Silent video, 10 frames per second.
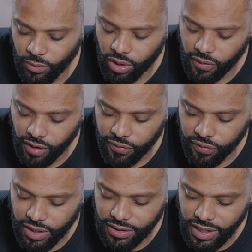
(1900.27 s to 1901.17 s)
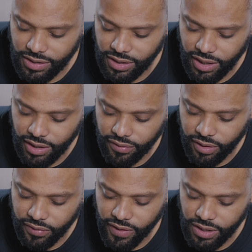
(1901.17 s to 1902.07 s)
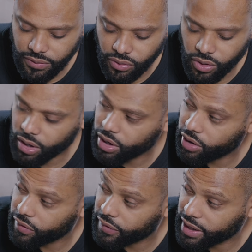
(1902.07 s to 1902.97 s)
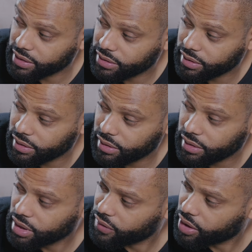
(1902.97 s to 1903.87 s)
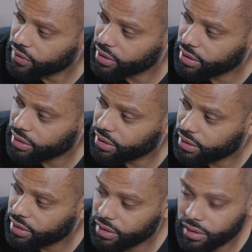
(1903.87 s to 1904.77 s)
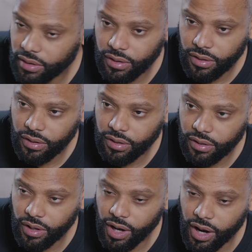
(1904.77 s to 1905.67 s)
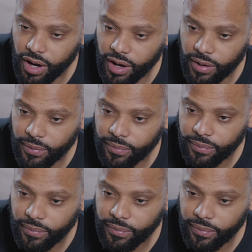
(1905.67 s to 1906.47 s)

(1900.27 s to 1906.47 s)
one of our friends has like a, a festival called Curl Fest. Yeah, yeah, yeah. You ever heard of it? Yeah, yeah, I've heard of it, yeah. Um. Yeah.